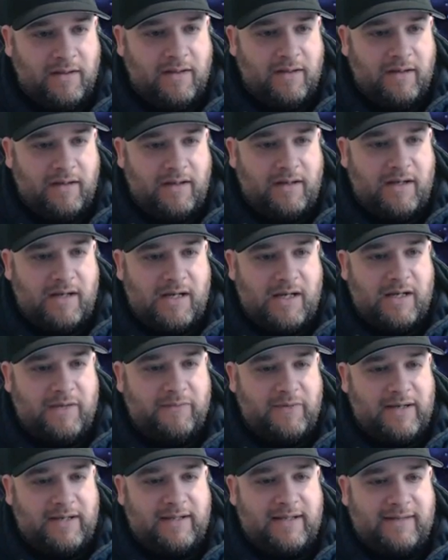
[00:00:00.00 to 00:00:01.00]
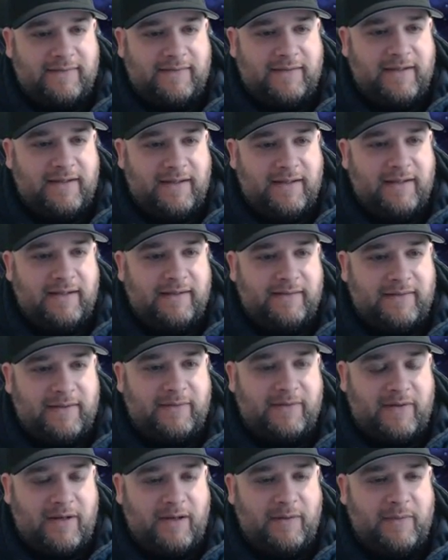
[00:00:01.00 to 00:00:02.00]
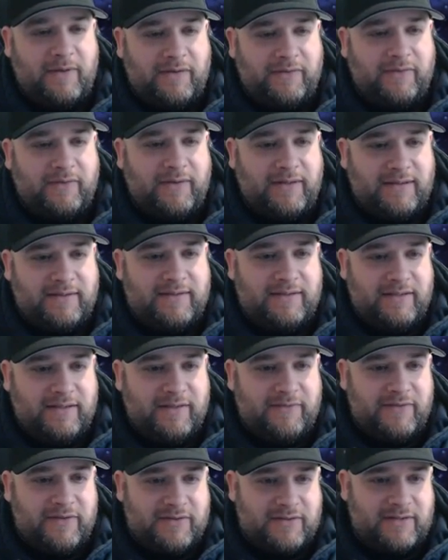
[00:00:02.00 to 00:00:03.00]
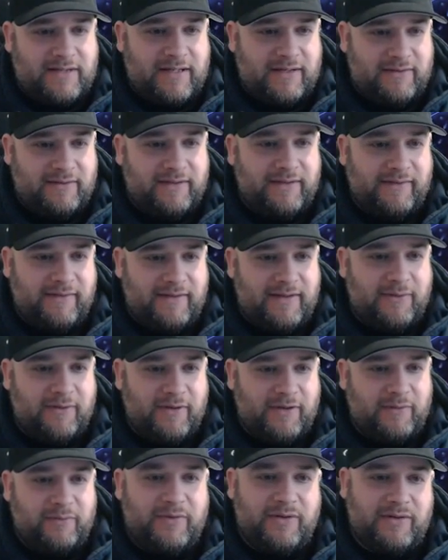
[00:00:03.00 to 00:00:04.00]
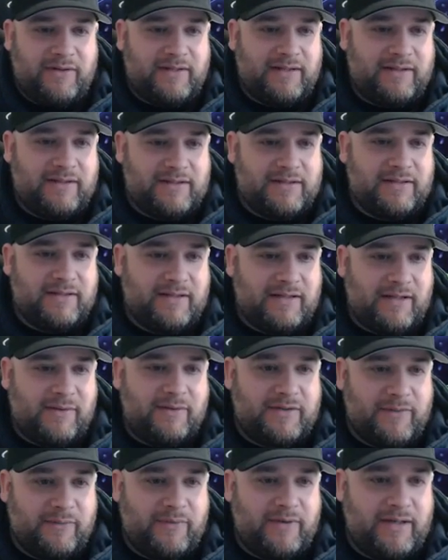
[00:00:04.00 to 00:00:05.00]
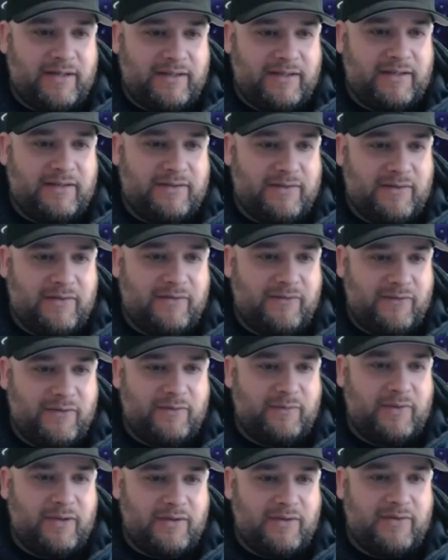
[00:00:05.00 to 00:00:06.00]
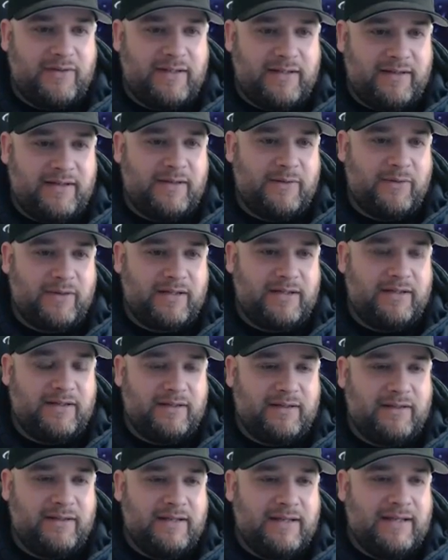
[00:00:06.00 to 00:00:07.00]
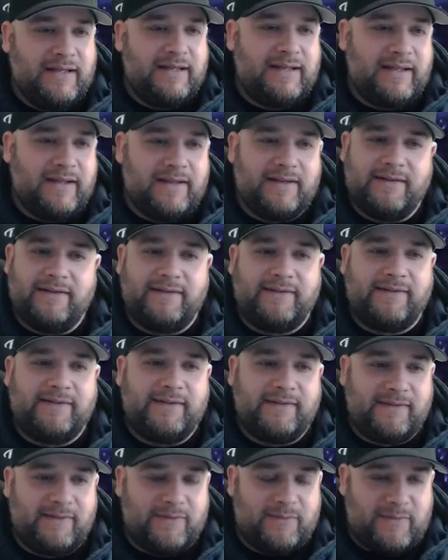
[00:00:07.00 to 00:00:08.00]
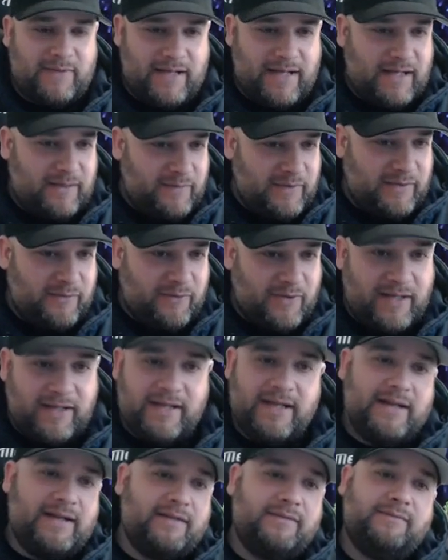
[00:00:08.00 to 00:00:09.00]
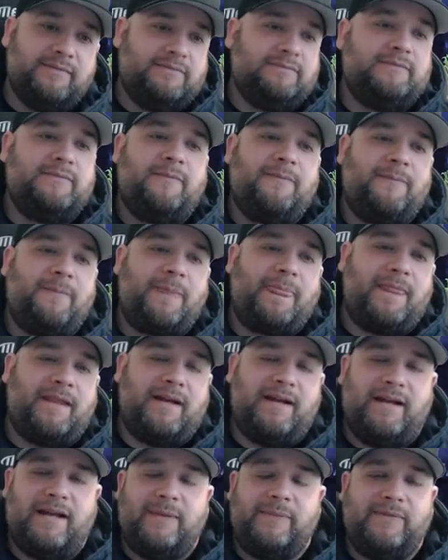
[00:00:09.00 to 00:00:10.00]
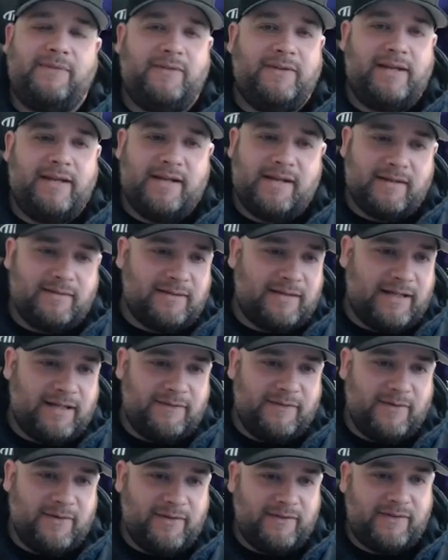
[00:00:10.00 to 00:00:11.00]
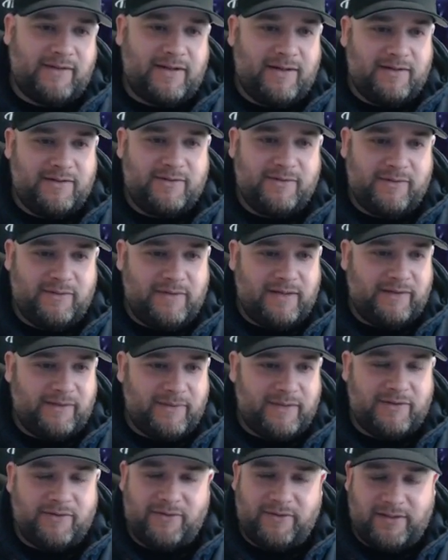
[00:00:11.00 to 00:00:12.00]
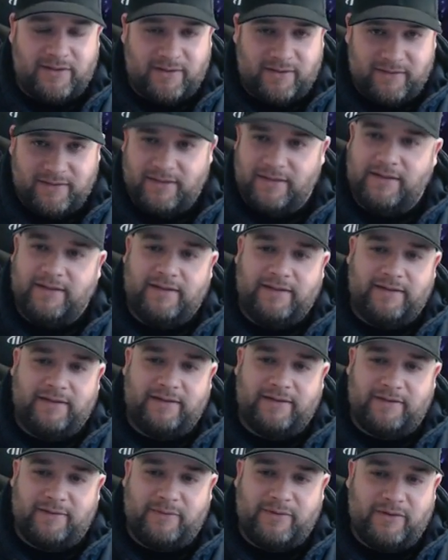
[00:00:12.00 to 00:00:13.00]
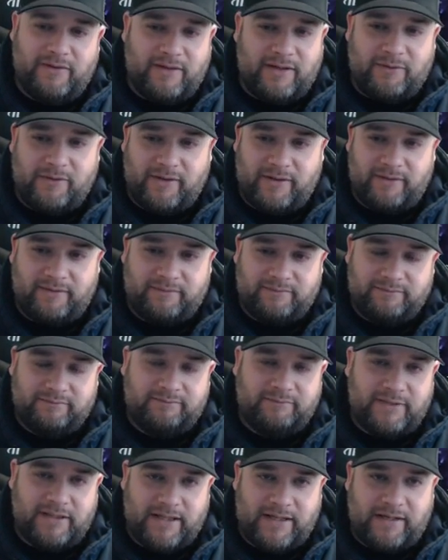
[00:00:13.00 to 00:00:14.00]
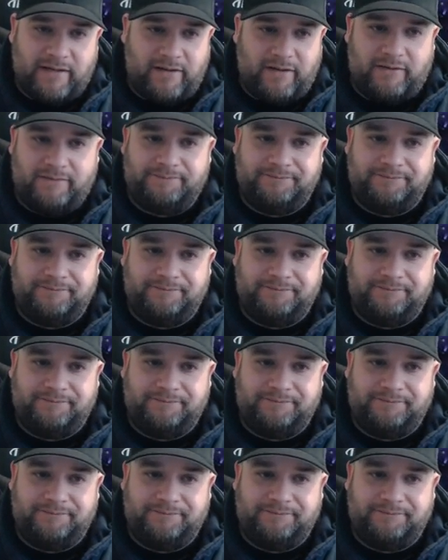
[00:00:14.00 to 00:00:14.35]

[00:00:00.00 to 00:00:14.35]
Brandon Guy says, I'm also an IT. Official title is Network Computer Technician. I want to break into the full-blown networking and system admin. Well, I hate it. I absolutely hate it. I have no desire to advance my career in computer networking at all.